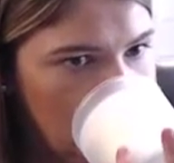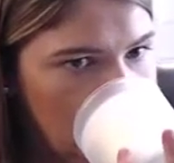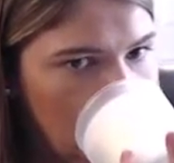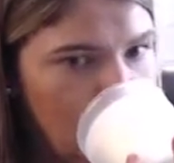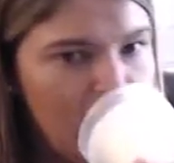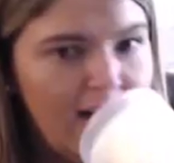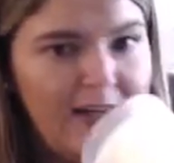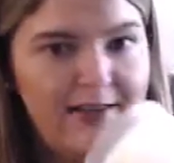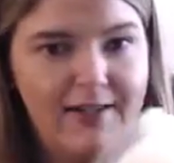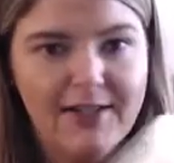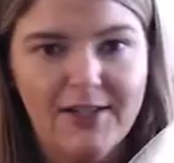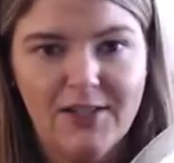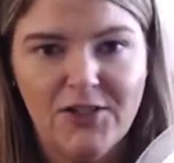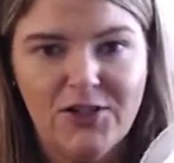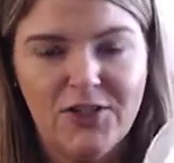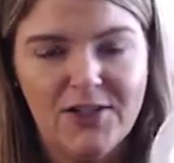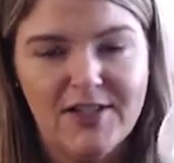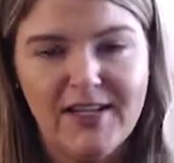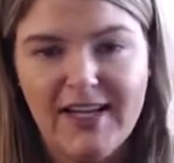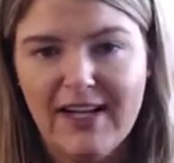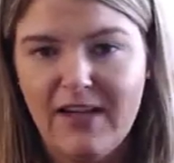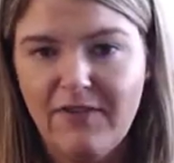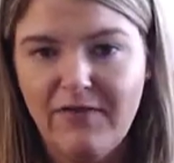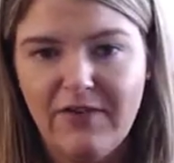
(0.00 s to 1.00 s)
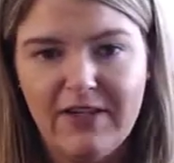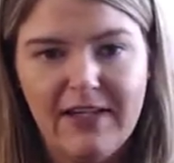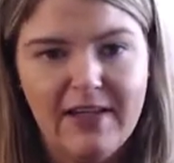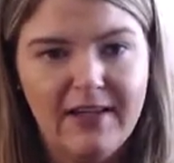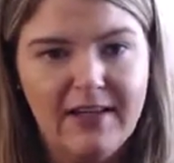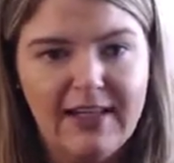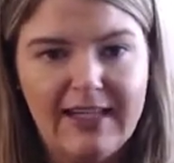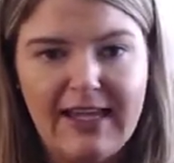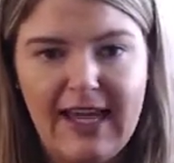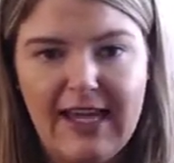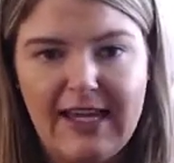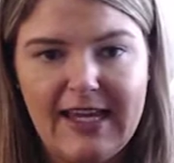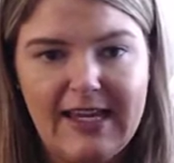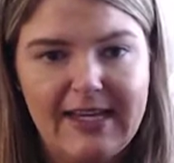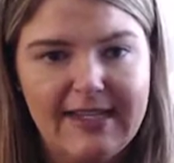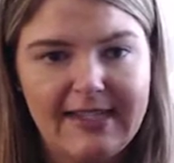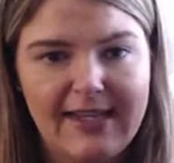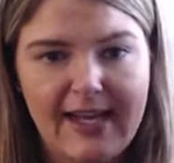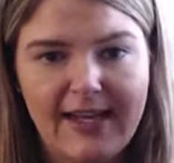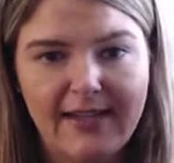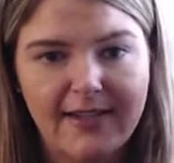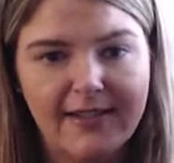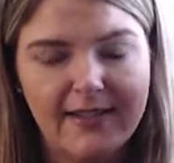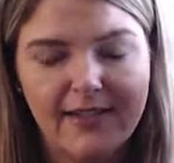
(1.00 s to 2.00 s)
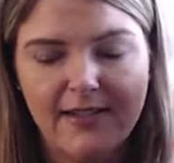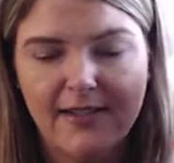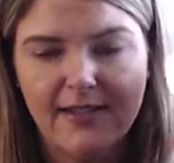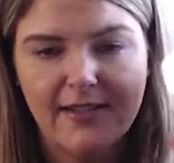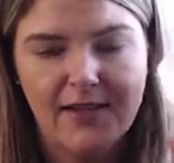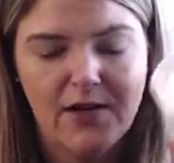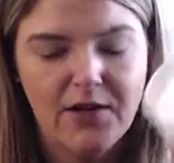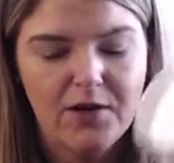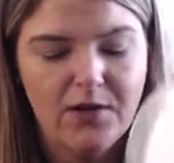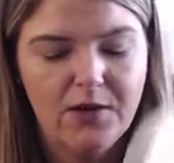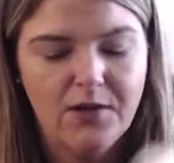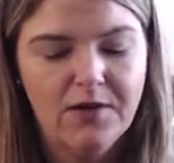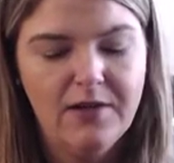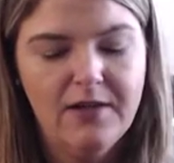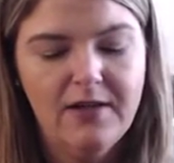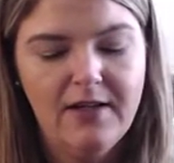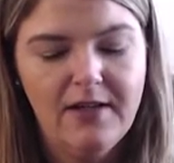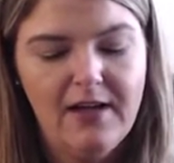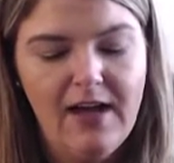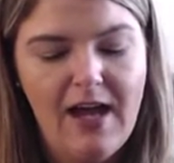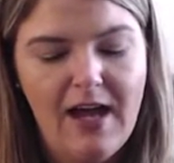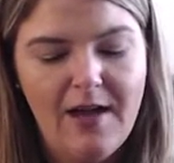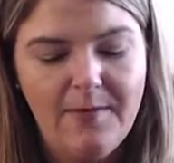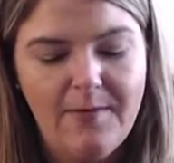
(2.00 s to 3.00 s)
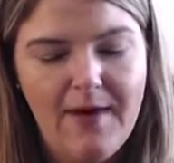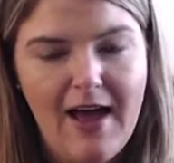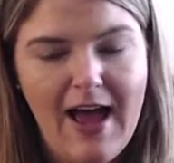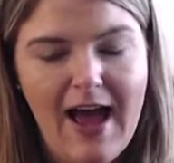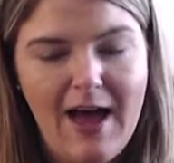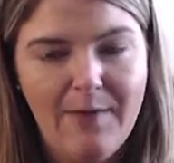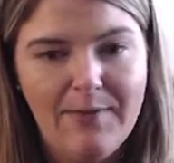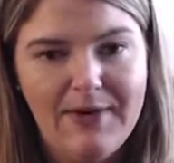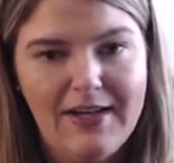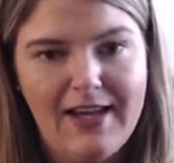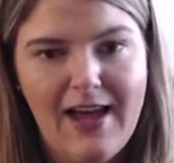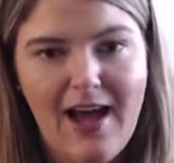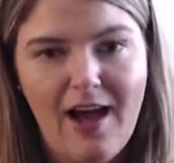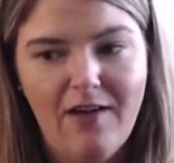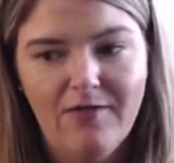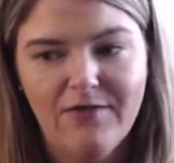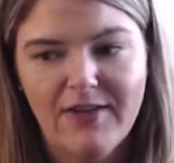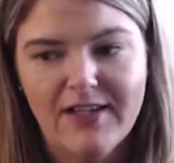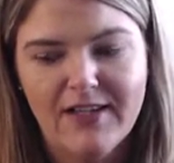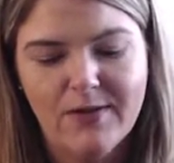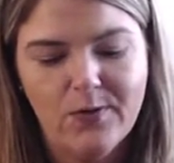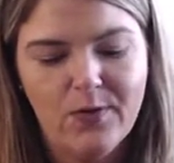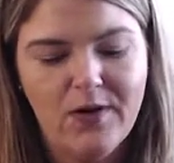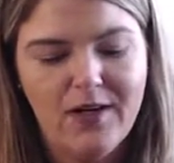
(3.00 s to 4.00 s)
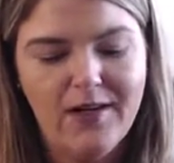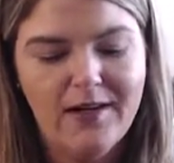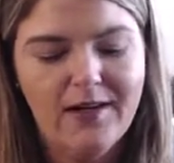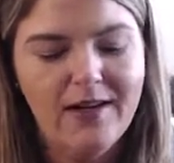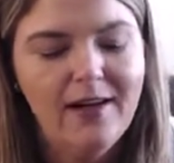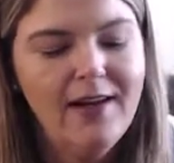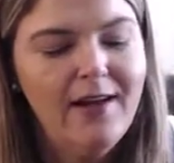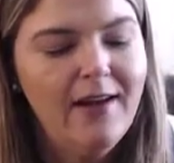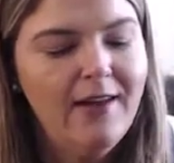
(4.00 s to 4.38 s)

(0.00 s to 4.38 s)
And this is just like a vanilla cakey scent, so I'm happy to have this one.